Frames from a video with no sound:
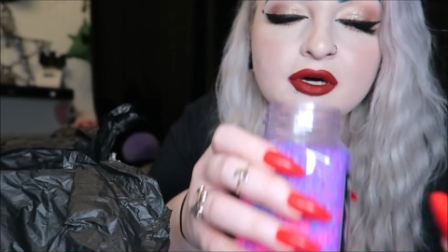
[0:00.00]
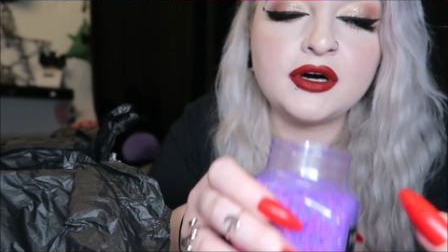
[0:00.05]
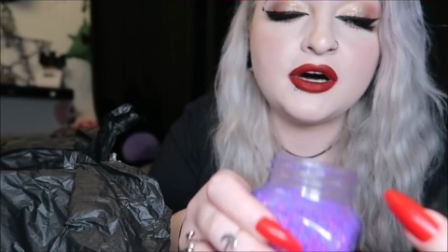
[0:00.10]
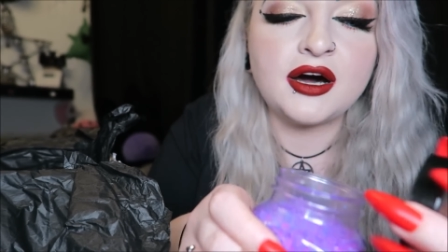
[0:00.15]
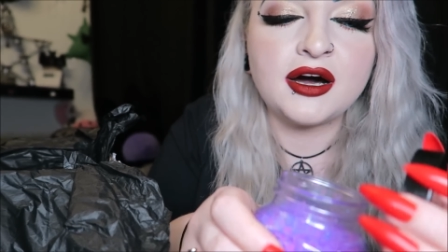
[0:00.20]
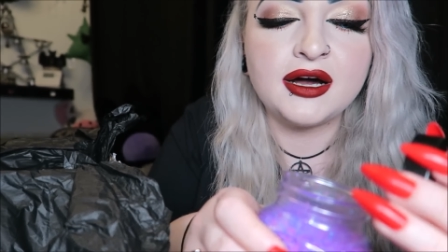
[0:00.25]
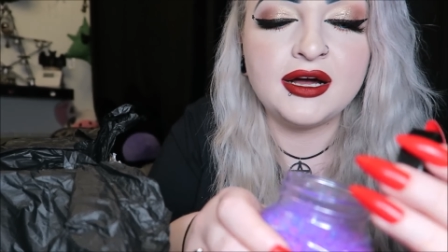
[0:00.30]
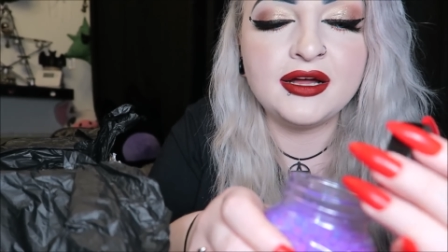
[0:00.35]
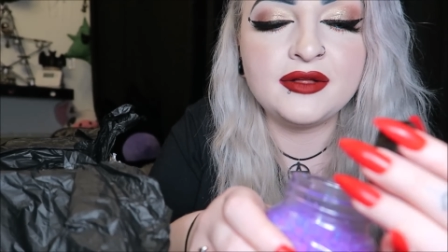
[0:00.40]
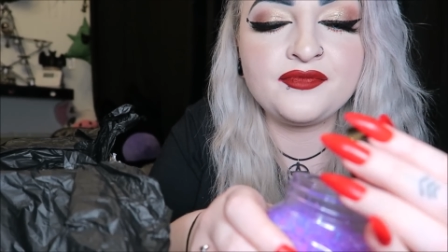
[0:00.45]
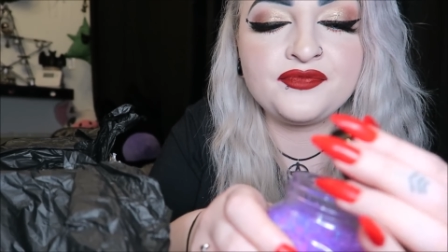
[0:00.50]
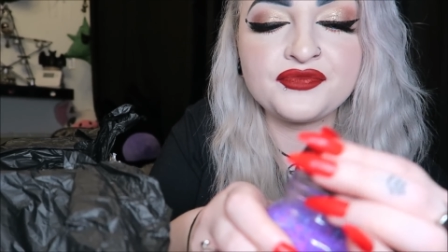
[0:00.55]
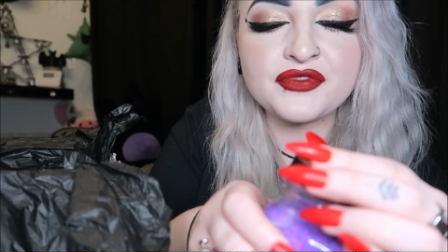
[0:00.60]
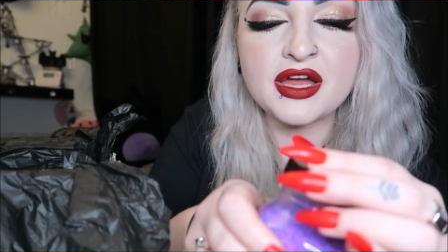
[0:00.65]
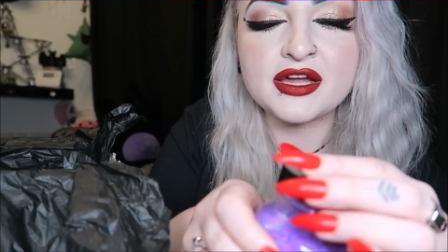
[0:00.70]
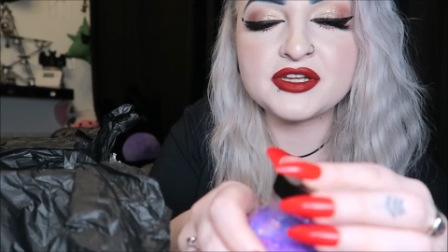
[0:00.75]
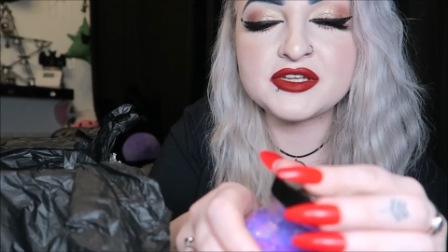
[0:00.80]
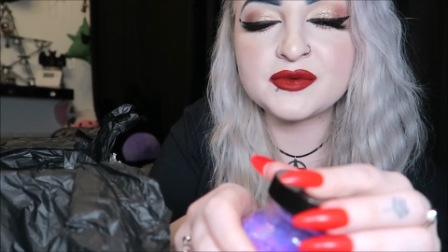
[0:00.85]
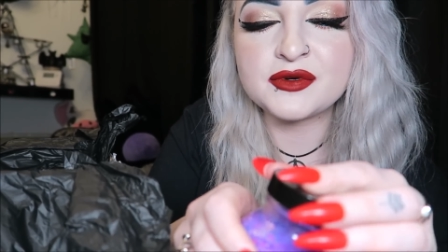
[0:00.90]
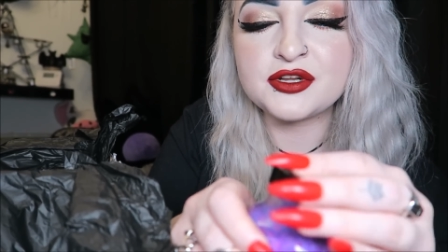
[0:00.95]
Oh,
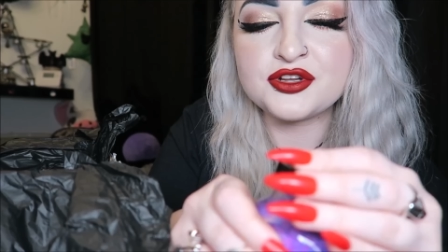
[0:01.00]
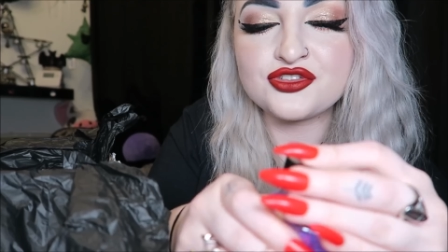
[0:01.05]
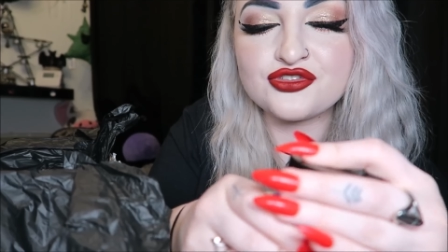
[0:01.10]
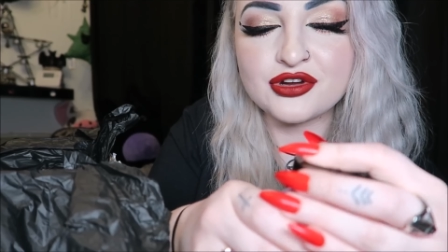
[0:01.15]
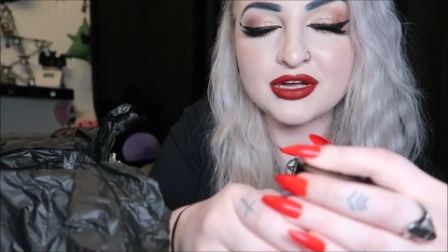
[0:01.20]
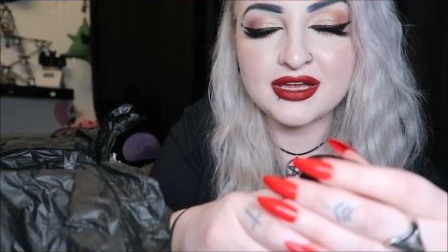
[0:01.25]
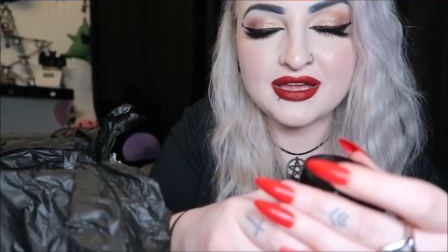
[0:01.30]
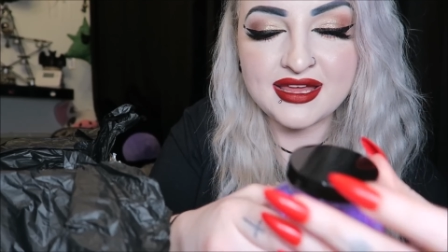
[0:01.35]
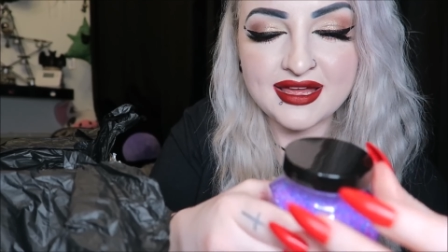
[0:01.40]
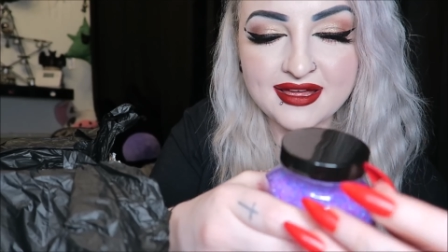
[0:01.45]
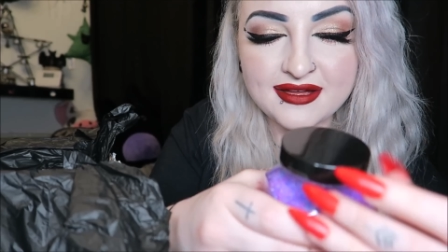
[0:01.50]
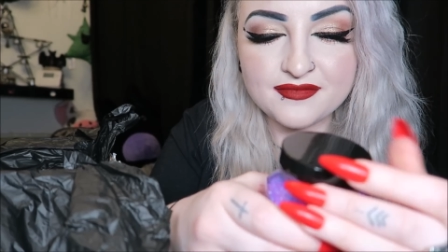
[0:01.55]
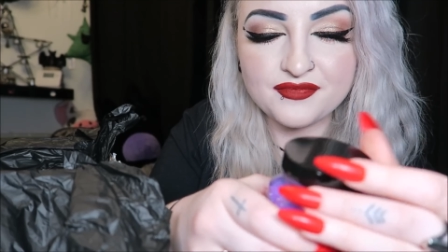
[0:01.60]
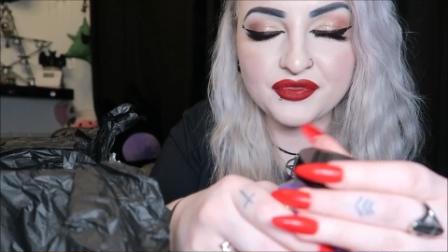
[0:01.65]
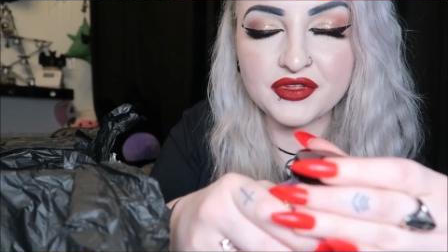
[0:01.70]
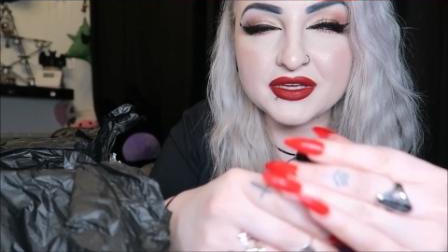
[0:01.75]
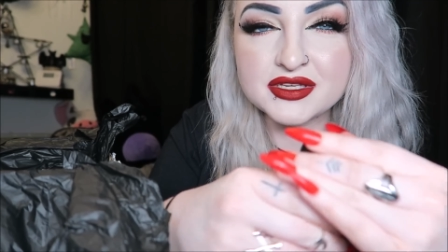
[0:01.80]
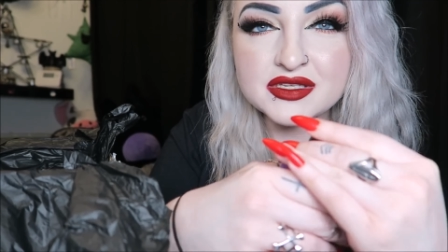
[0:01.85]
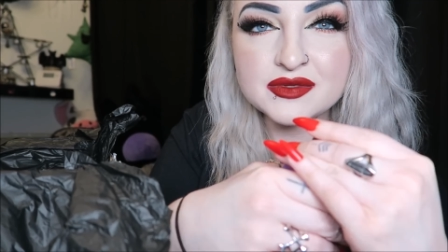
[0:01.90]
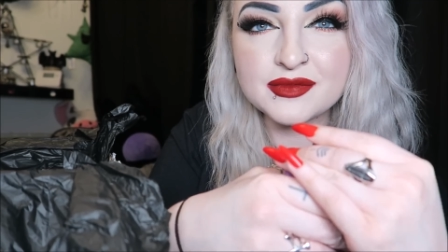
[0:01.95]
I just want to drink it.
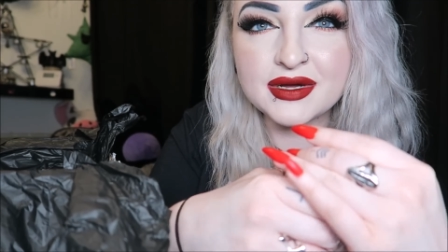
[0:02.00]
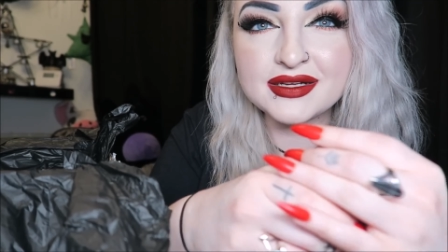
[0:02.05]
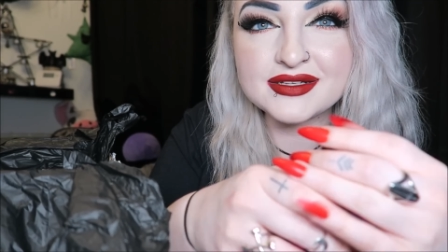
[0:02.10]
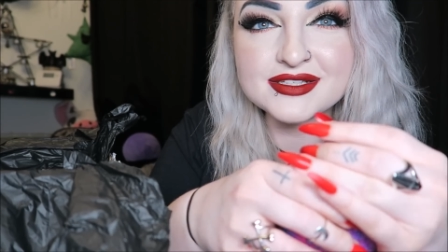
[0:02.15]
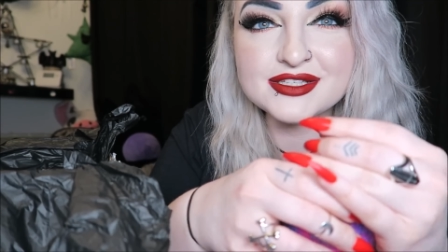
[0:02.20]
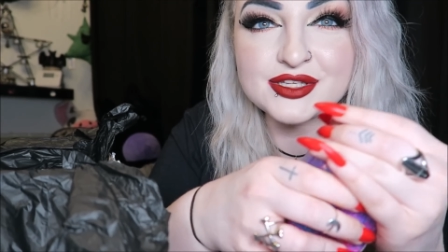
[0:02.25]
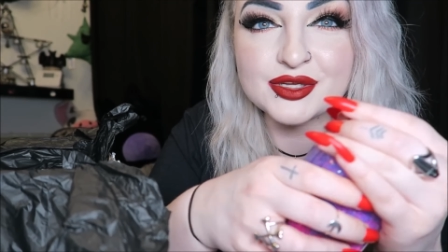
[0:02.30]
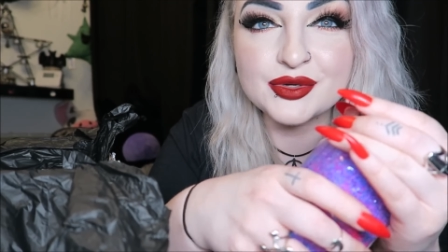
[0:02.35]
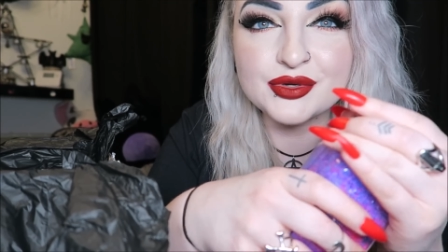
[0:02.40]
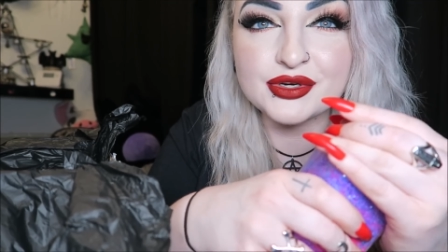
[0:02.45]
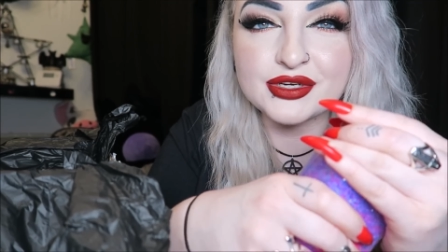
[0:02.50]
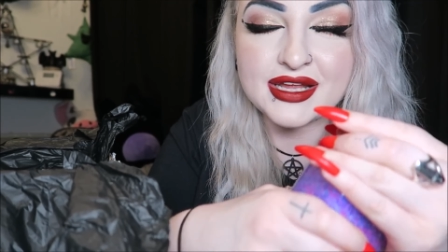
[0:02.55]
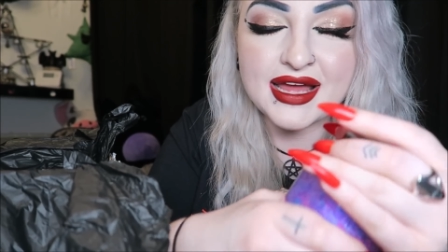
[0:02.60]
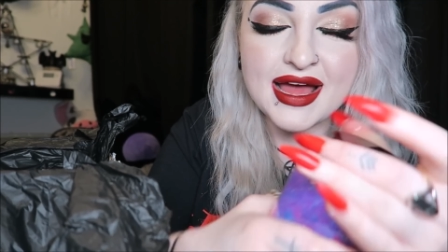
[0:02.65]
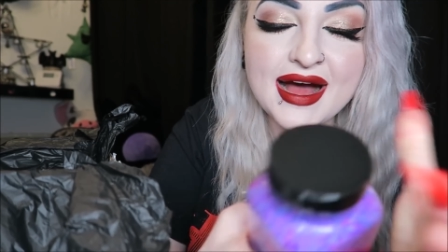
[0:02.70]
It smells so good.